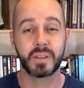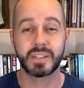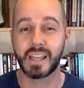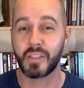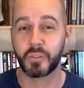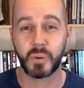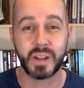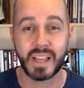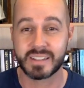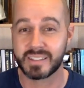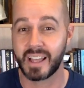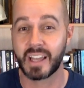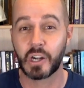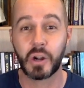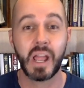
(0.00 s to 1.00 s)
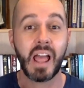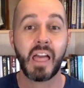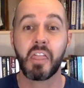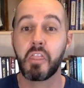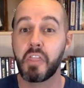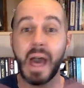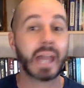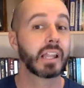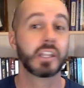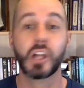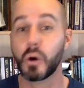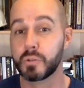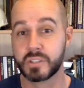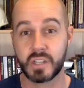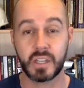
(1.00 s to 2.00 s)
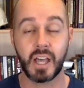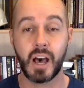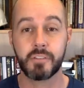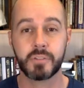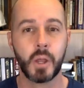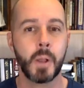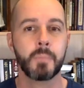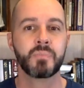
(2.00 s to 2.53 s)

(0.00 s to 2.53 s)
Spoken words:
the dead 3 days later. That alone's enough.